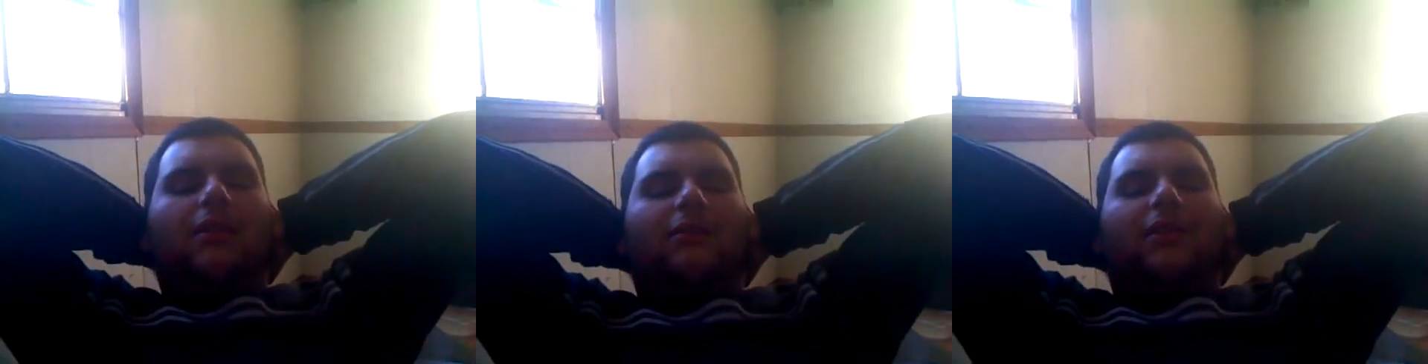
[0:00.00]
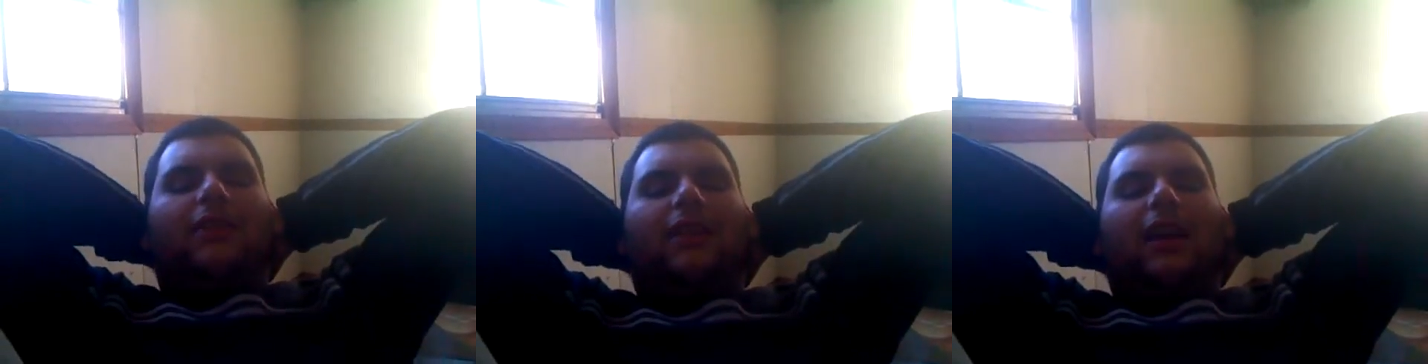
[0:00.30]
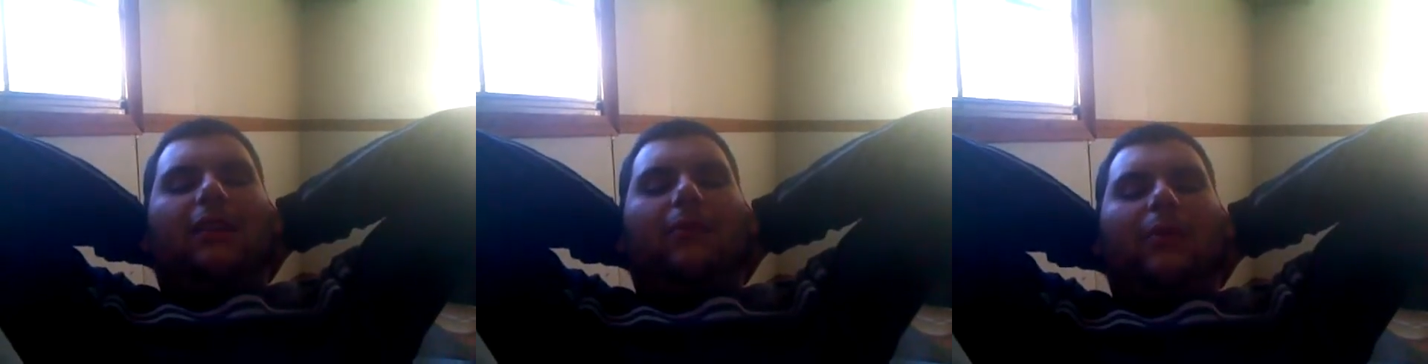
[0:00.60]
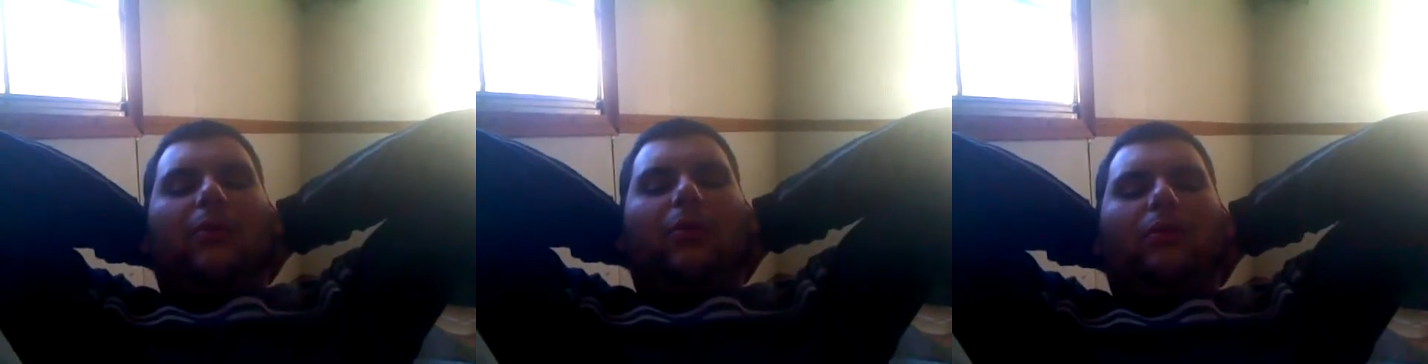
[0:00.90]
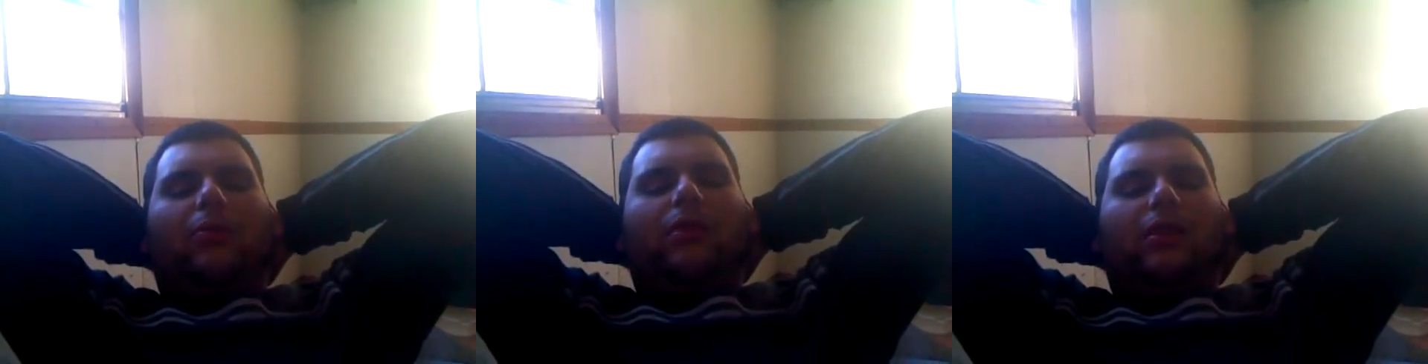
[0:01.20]
fits the Kane
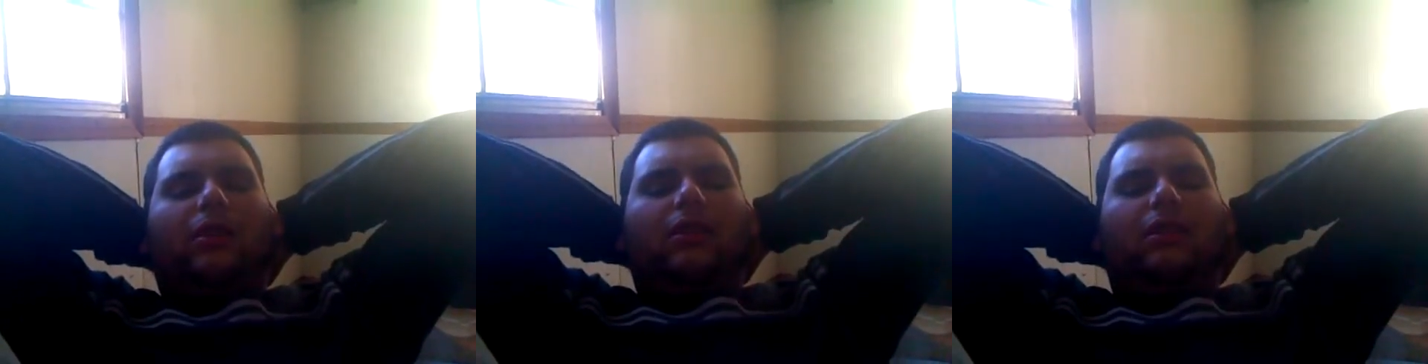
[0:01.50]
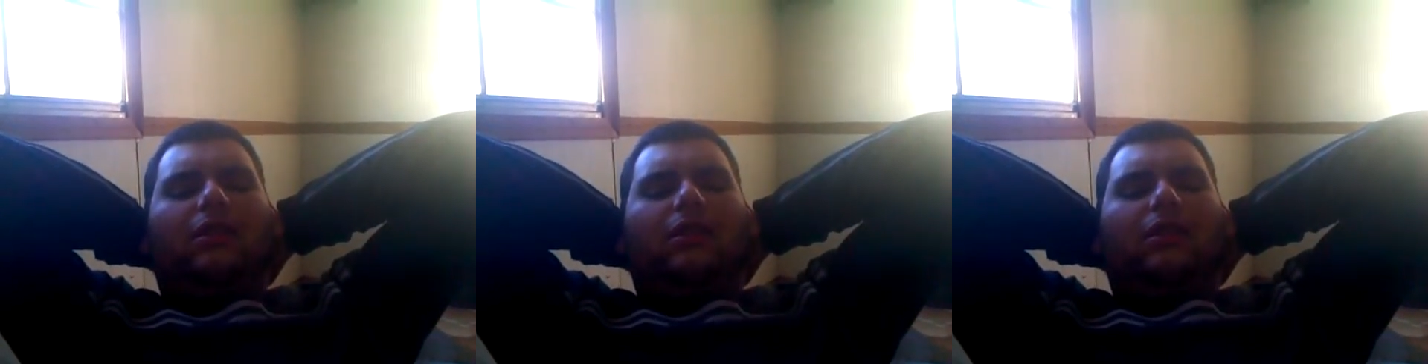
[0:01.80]
memo pretty good,